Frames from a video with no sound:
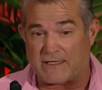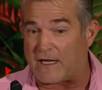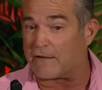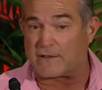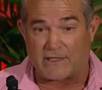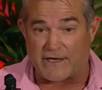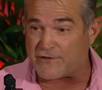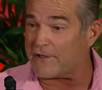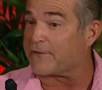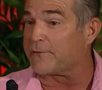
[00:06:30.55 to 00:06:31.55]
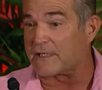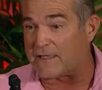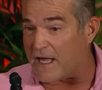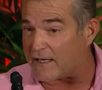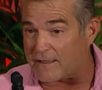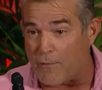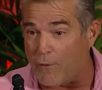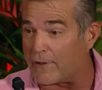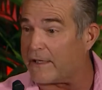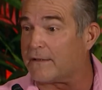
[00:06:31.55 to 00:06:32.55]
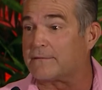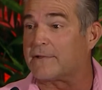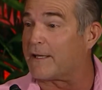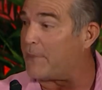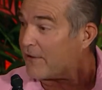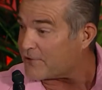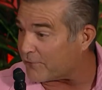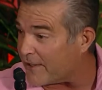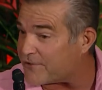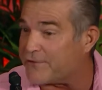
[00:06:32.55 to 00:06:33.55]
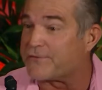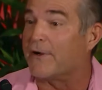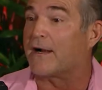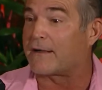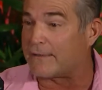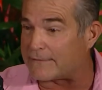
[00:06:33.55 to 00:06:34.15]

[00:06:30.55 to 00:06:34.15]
calculation at 3 o'clock in the morning in a bouncing rescue truck,